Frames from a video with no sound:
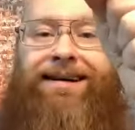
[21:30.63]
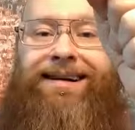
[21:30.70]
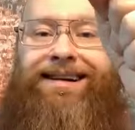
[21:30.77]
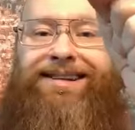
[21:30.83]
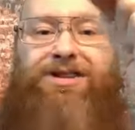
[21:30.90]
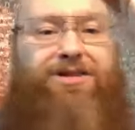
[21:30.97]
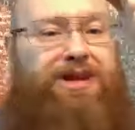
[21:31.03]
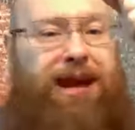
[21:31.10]

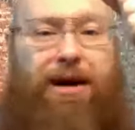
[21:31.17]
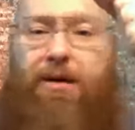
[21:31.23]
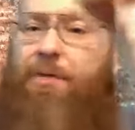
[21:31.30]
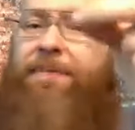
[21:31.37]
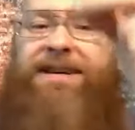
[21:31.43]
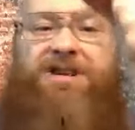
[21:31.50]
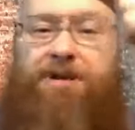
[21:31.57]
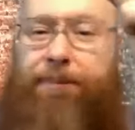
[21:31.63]
Don't
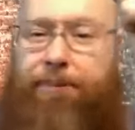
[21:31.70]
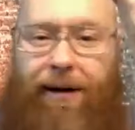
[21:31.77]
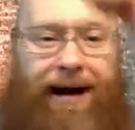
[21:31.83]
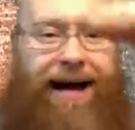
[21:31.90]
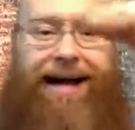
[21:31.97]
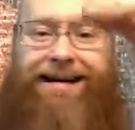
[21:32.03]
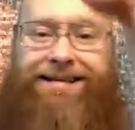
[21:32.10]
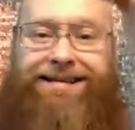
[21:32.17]
be
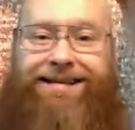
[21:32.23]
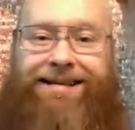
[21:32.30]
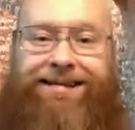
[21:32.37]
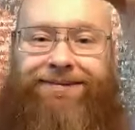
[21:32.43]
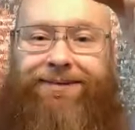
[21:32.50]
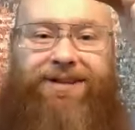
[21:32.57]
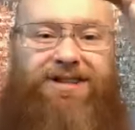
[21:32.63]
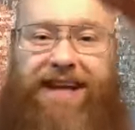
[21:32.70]
surprised
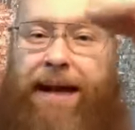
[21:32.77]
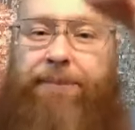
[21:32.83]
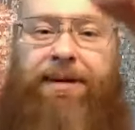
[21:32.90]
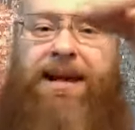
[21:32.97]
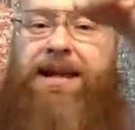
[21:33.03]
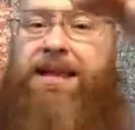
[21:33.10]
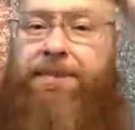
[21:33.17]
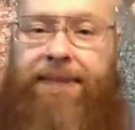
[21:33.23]
what's happening
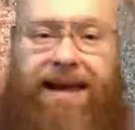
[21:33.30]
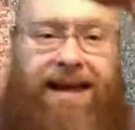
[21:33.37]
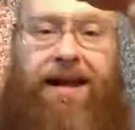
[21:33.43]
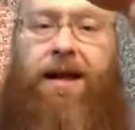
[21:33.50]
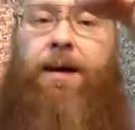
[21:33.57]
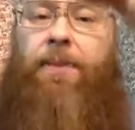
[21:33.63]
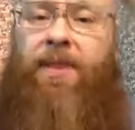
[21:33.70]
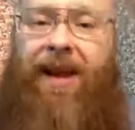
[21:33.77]
in the media
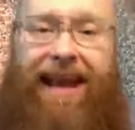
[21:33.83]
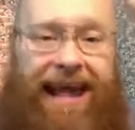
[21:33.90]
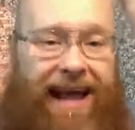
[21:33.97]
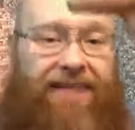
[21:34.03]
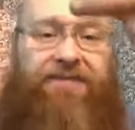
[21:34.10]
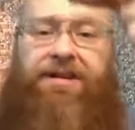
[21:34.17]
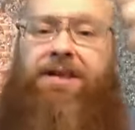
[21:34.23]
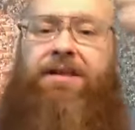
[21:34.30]
and the
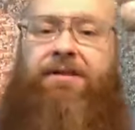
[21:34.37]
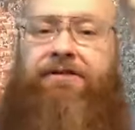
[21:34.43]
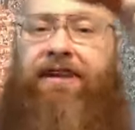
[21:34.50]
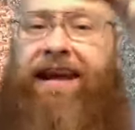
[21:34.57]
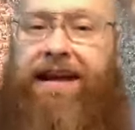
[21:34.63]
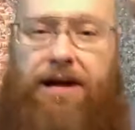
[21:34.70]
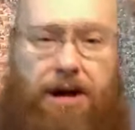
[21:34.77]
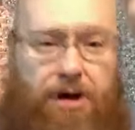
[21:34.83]
left and the
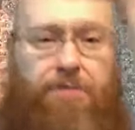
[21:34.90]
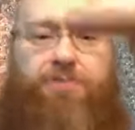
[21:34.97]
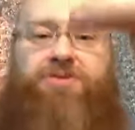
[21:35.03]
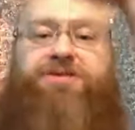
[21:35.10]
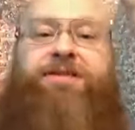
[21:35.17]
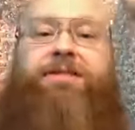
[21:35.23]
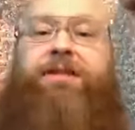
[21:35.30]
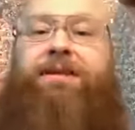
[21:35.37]
fake news
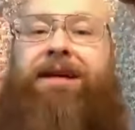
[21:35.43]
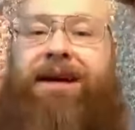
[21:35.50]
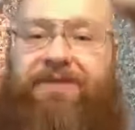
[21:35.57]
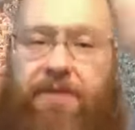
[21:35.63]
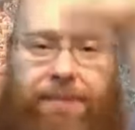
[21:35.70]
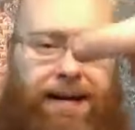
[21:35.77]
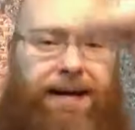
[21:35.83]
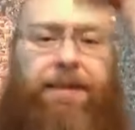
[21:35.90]
and the
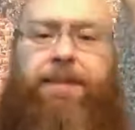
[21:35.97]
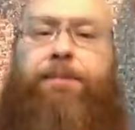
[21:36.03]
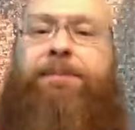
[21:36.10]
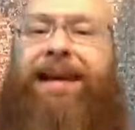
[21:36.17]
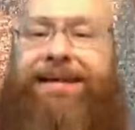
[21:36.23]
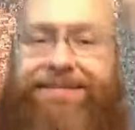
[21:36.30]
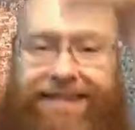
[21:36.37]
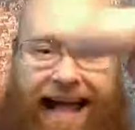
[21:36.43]
government and the
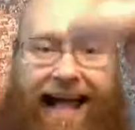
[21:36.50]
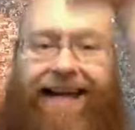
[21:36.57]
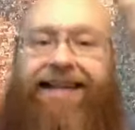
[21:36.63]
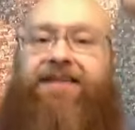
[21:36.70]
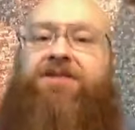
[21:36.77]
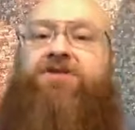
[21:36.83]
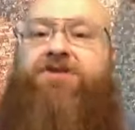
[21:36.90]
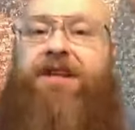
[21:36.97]
big tech and
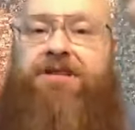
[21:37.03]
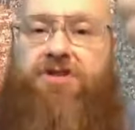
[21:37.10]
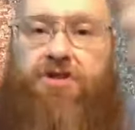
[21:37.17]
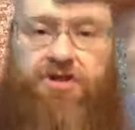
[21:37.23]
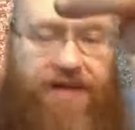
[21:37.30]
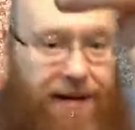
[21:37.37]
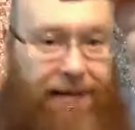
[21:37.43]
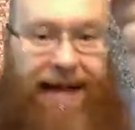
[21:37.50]
the
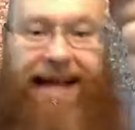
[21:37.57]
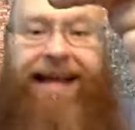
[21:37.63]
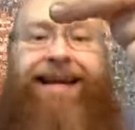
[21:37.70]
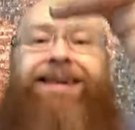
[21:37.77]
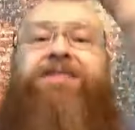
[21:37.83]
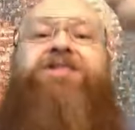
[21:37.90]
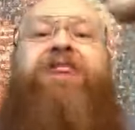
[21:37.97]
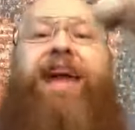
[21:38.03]
censorship.
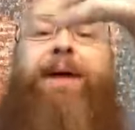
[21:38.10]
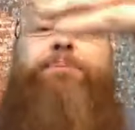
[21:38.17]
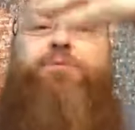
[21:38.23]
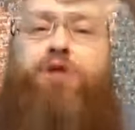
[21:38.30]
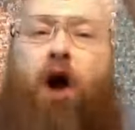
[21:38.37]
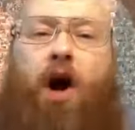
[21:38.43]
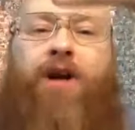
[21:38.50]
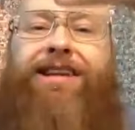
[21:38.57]
Deep
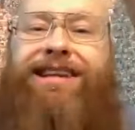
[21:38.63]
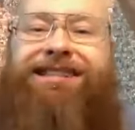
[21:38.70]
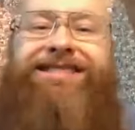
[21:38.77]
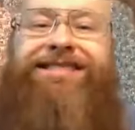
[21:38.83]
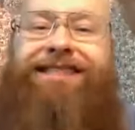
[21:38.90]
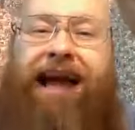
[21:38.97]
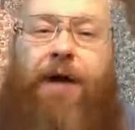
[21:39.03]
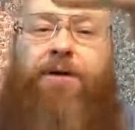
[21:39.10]
darkness
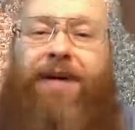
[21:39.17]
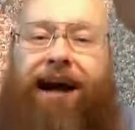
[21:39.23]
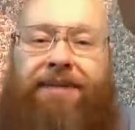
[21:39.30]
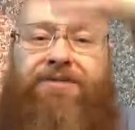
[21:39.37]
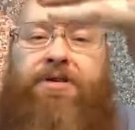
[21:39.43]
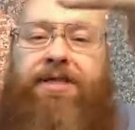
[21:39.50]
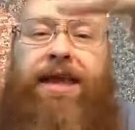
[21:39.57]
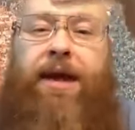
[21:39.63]
shall cover
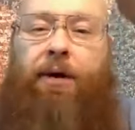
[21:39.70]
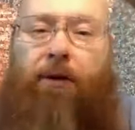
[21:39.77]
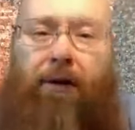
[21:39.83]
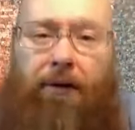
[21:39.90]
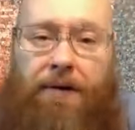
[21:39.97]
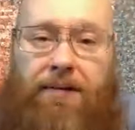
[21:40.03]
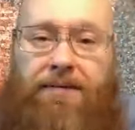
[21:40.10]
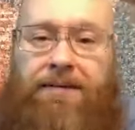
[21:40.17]
the
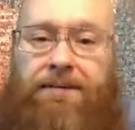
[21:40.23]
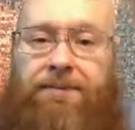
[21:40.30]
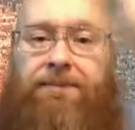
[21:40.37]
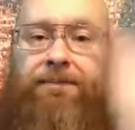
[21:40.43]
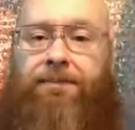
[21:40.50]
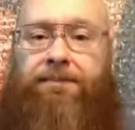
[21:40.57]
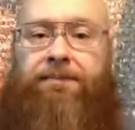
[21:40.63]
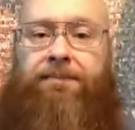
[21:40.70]
earth.
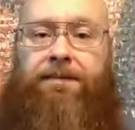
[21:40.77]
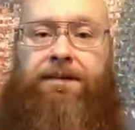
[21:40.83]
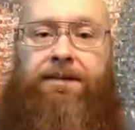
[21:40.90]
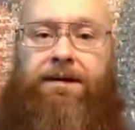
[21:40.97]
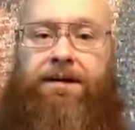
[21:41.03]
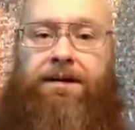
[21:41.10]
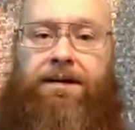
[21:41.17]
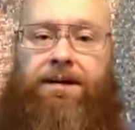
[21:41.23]

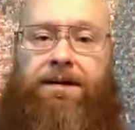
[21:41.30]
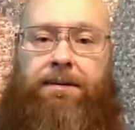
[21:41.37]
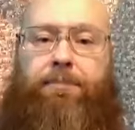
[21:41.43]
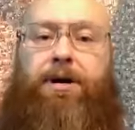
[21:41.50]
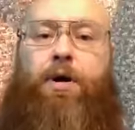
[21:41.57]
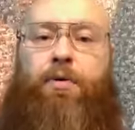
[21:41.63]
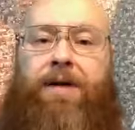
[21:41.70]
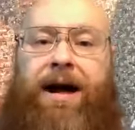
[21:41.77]
But
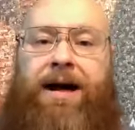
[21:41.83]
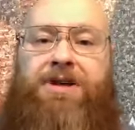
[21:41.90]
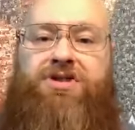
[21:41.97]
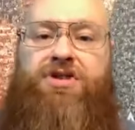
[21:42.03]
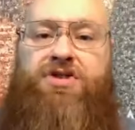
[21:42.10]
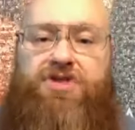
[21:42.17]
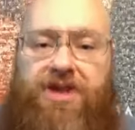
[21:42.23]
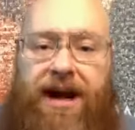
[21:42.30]
arise
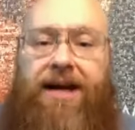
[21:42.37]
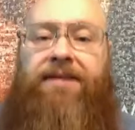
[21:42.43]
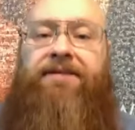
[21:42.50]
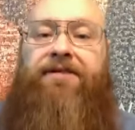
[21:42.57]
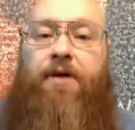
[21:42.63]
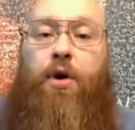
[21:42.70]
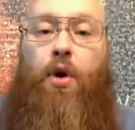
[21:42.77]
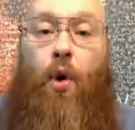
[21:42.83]
and shine,
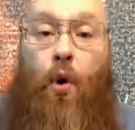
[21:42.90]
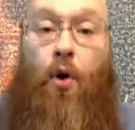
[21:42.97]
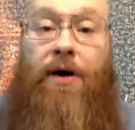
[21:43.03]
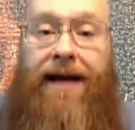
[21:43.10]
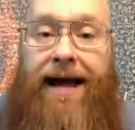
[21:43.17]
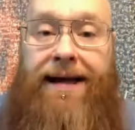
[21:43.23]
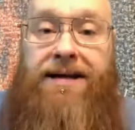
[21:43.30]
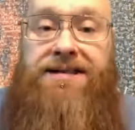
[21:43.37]
for your
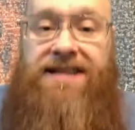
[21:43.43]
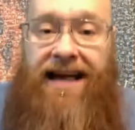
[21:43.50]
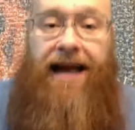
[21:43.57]
light has come.